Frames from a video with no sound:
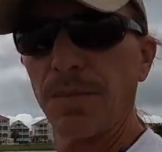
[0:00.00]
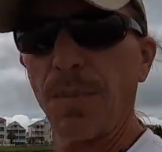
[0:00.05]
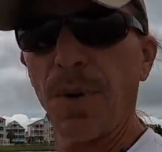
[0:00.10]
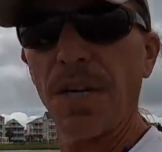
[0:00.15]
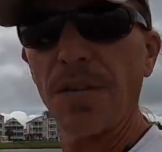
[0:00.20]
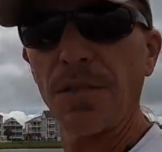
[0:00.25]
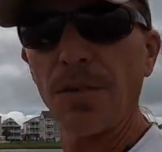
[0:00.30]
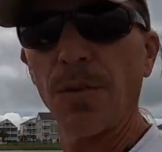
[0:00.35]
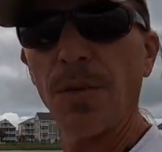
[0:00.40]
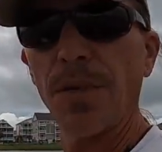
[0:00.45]

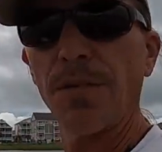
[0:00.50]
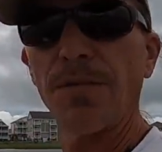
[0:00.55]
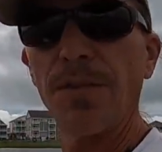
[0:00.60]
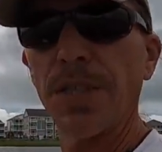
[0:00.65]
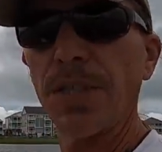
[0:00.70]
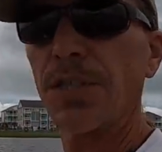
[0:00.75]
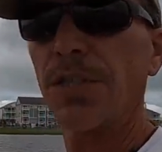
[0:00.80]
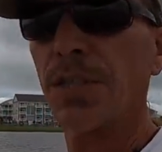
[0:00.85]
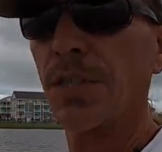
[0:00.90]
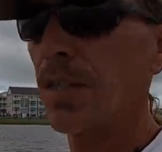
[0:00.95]
spot you want to
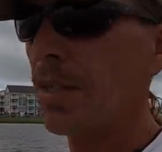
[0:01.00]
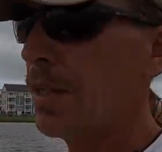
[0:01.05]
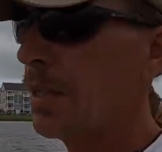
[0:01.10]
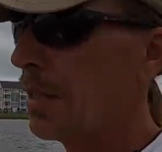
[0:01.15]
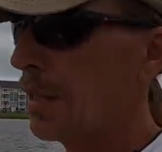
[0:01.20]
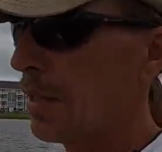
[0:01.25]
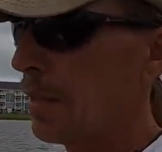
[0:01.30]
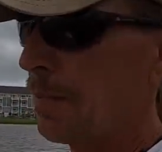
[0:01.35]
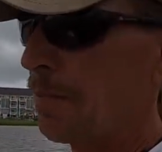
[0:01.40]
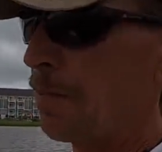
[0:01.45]
fish.
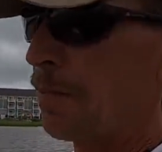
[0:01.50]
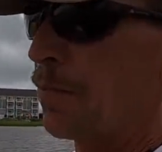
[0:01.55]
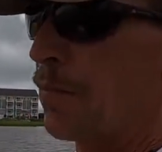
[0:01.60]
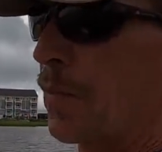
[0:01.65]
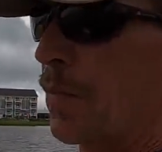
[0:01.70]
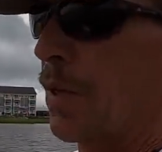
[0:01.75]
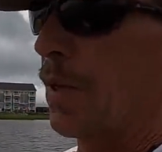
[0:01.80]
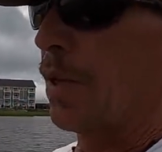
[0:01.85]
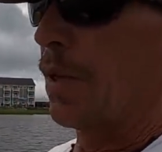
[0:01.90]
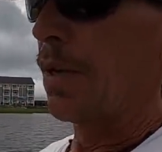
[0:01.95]

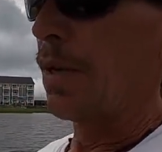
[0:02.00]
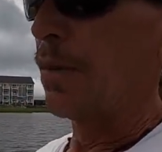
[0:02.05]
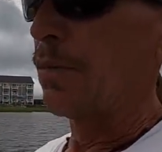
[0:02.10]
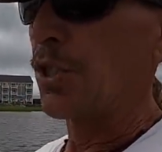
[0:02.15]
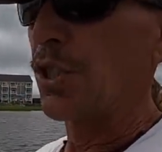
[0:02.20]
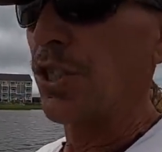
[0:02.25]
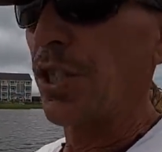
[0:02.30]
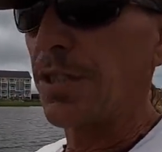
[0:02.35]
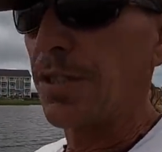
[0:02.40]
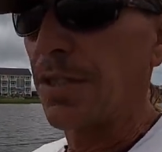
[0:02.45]
Uh, I was
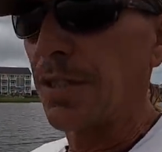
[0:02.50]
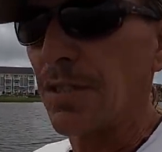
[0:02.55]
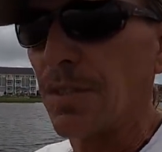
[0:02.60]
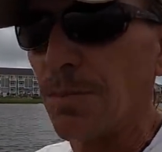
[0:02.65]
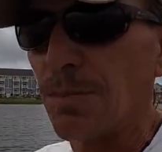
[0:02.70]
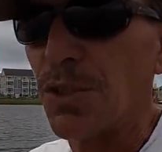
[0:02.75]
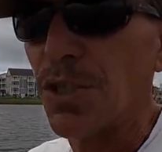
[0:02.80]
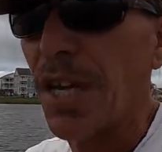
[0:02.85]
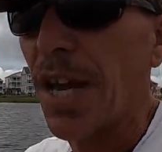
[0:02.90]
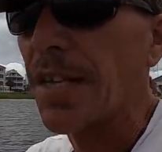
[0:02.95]
chasing
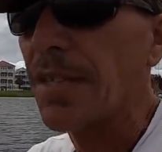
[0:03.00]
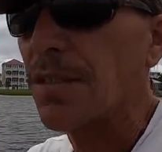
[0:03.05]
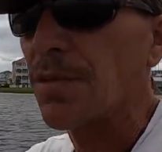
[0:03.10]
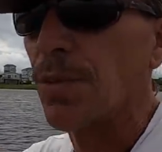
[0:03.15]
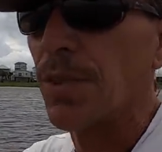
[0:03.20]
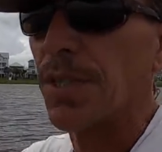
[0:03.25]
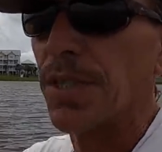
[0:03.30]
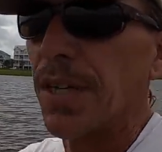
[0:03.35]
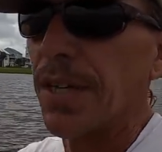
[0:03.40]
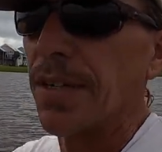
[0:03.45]
some jacks
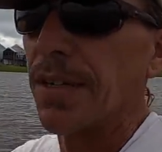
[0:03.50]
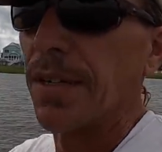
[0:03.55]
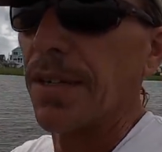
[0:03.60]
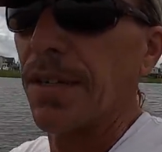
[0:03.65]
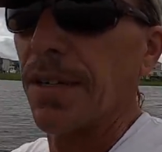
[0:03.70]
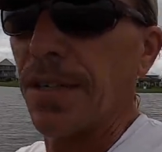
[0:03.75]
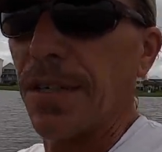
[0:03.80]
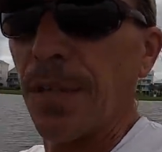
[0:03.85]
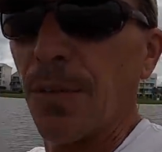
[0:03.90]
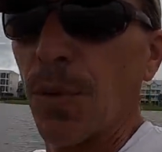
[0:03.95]
one day
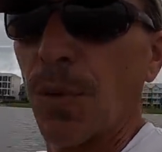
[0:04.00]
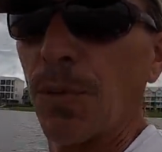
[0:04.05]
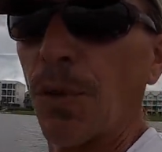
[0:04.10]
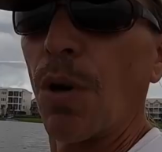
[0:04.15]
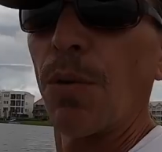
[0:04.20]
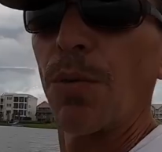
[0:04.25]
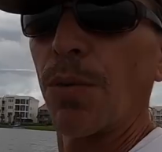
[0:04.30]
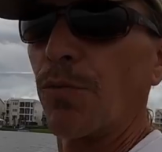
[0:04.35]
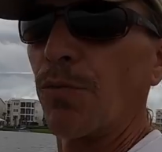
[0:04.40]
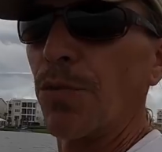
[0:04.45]
and they were
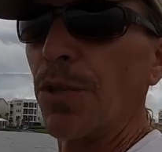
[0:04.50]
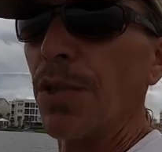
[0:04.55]
going